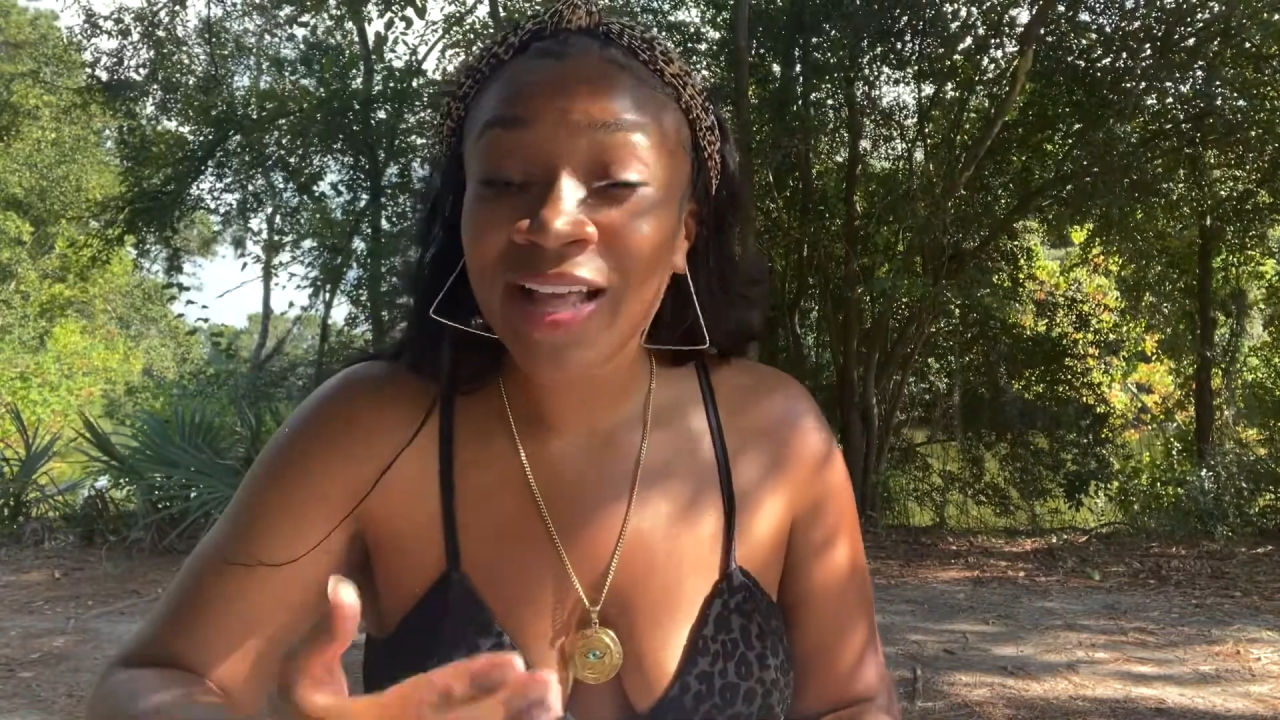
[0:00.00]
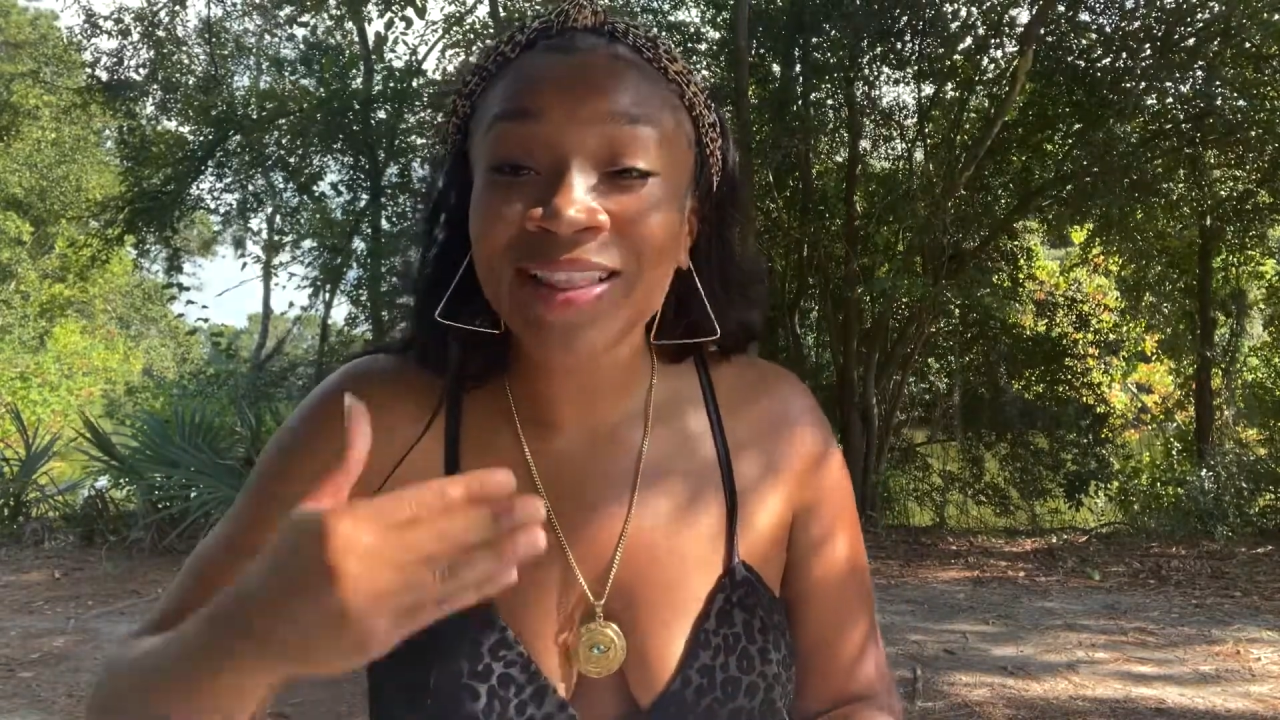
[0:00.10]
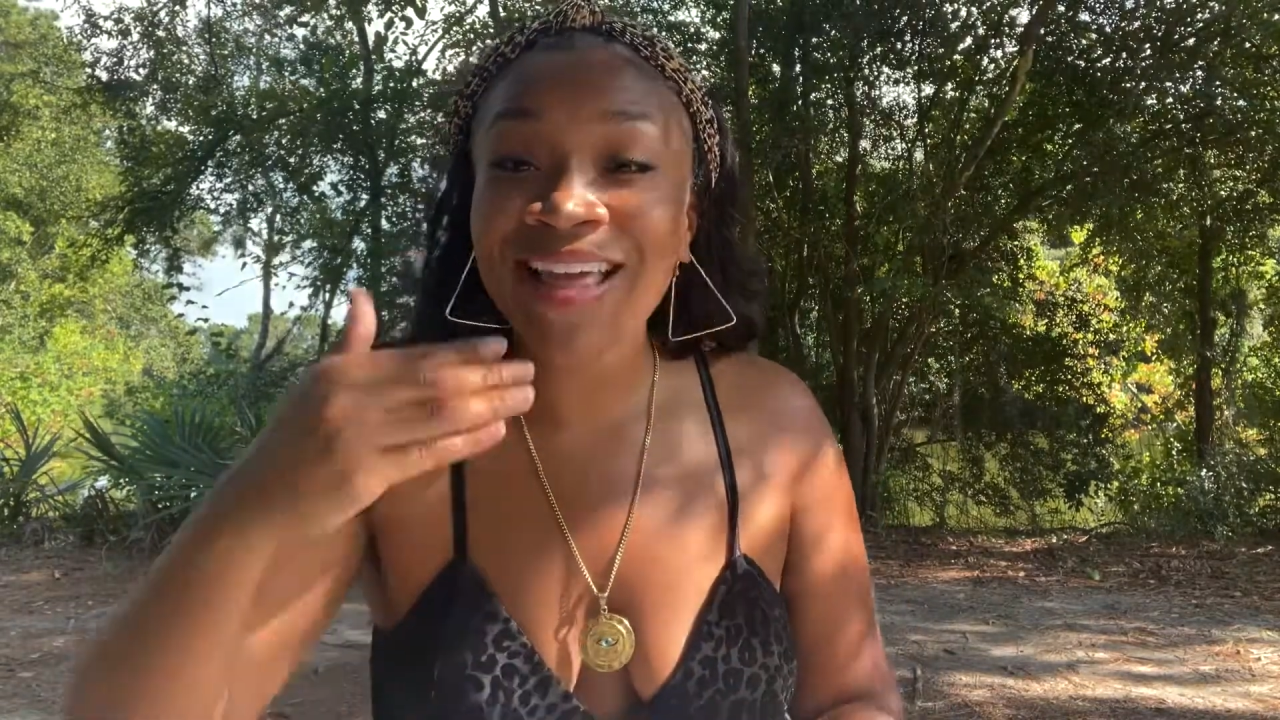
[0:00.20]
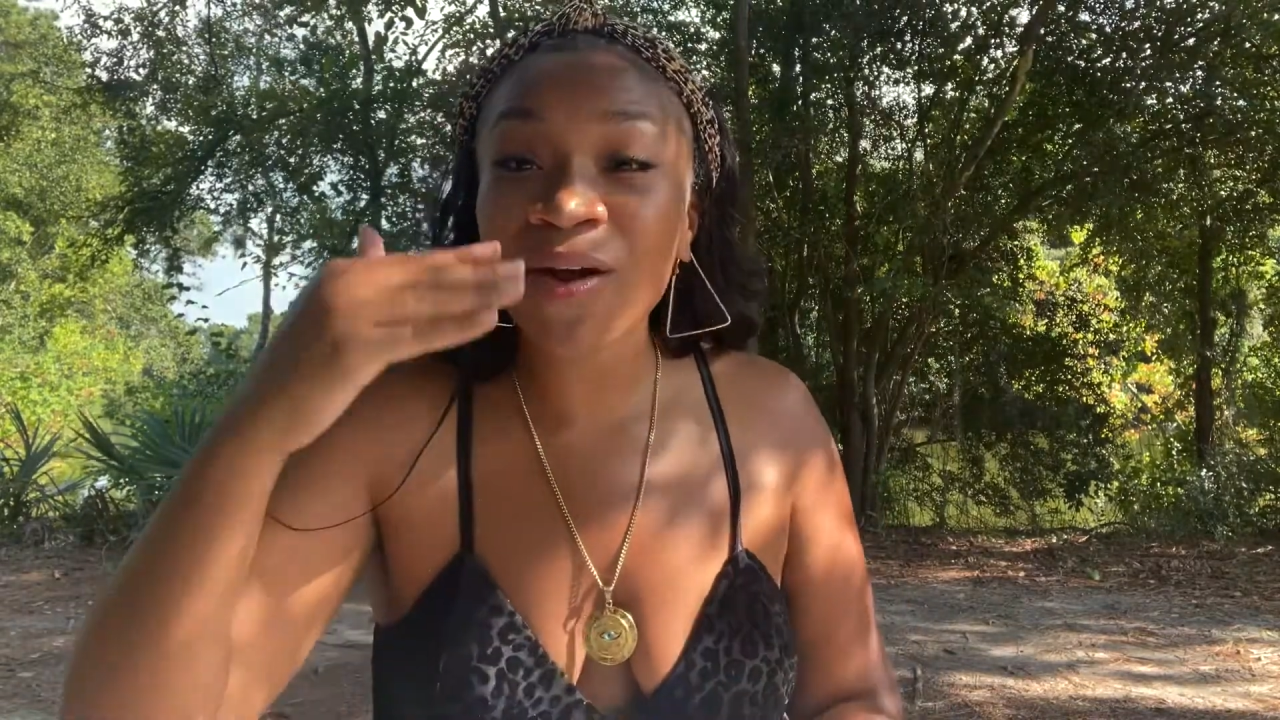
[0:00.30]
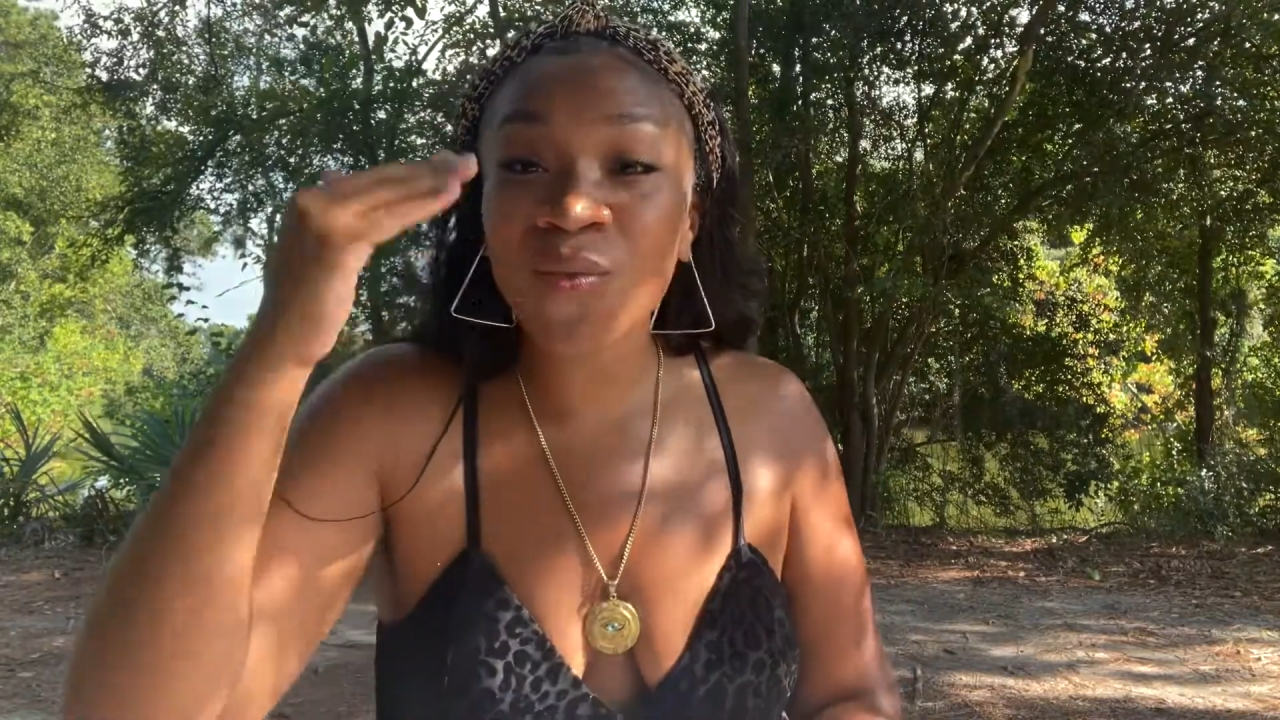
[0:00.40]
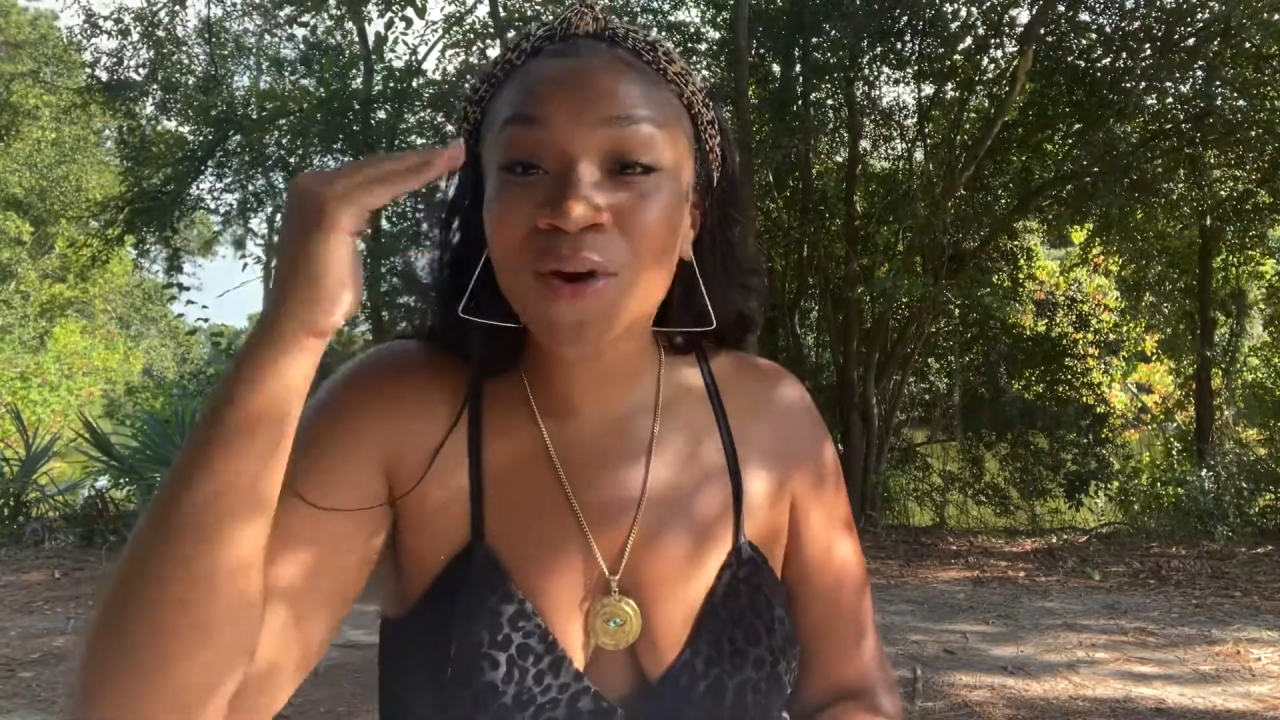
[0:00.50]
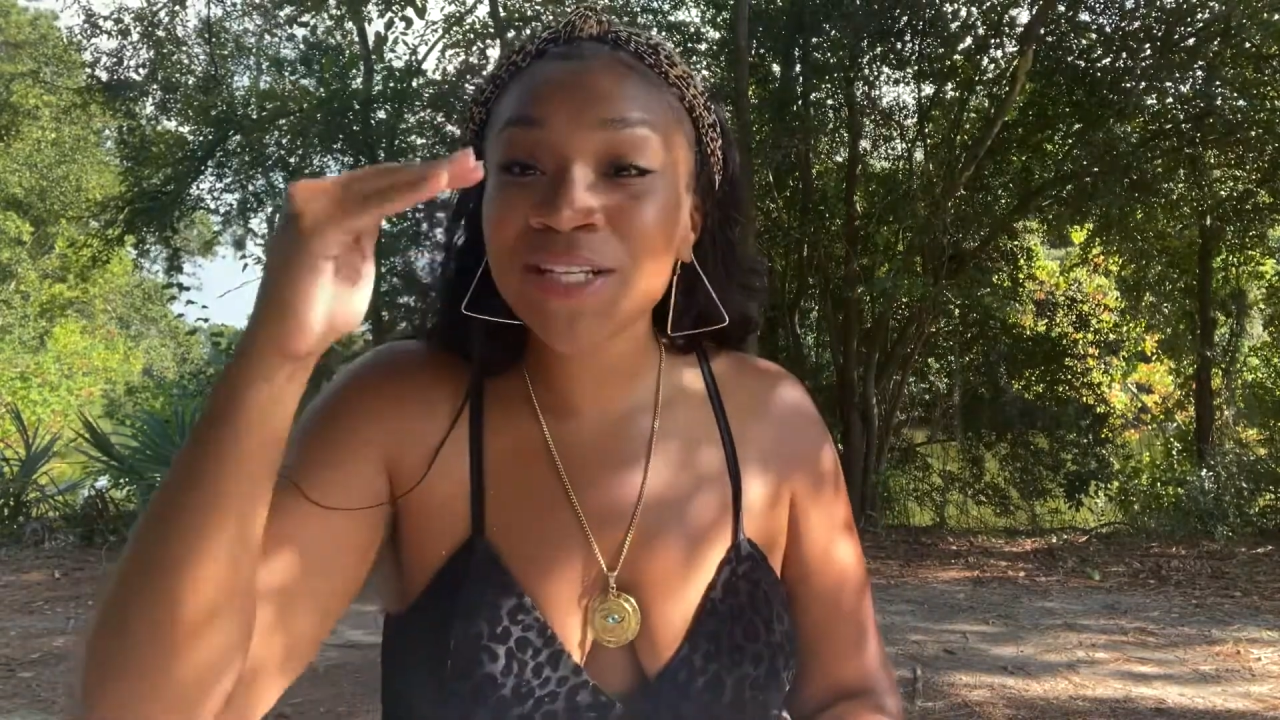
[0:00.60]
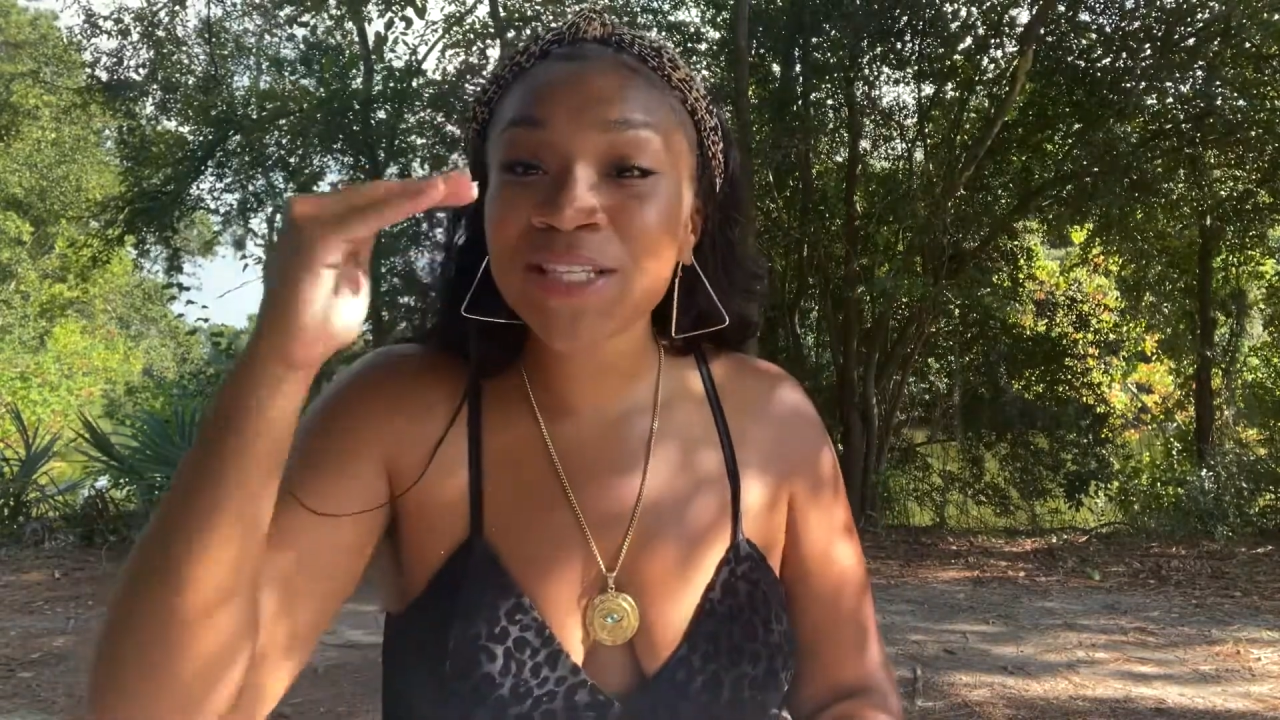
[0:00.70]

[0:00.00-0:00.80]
that wants